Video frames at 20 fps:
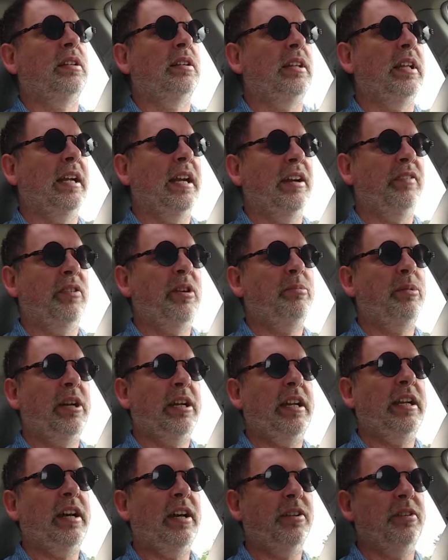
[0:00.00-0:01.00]
that
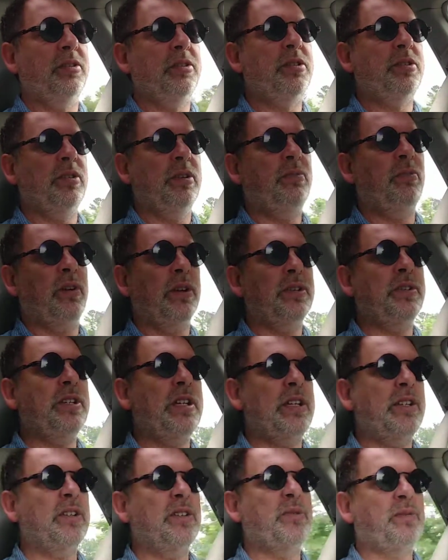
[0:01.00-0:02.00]
everybody understood what
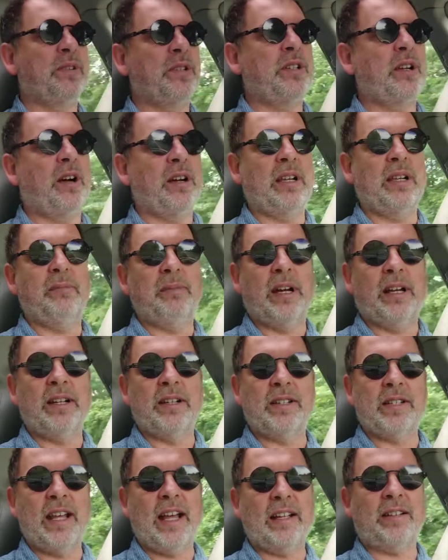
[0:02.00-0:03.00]
Jesus was talking about
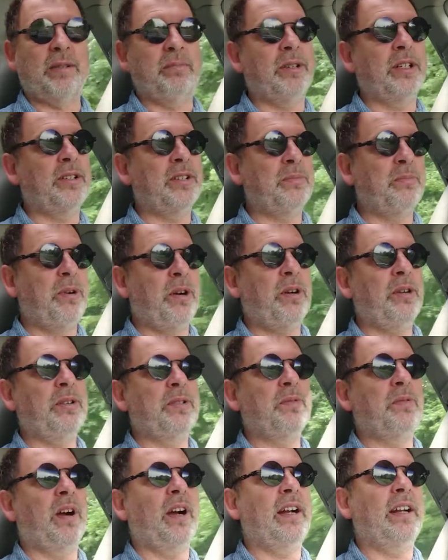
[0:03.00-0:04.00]
exactly, because Mark
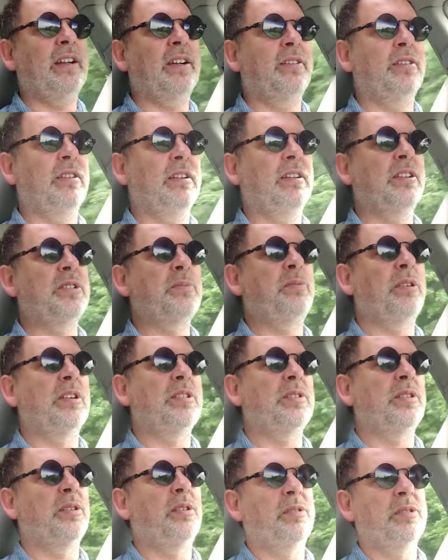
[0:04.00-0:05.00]
is writing under the
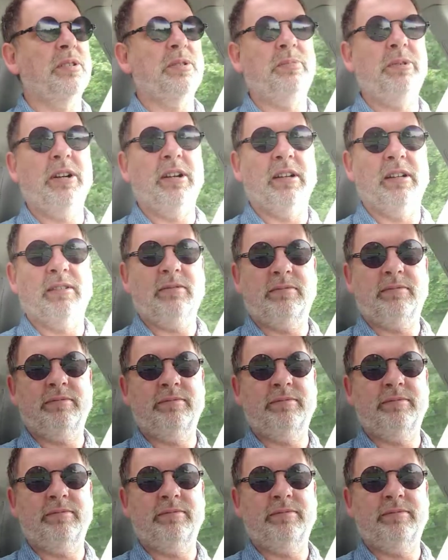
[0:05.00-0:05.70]
inspiration of the Holy Spirit.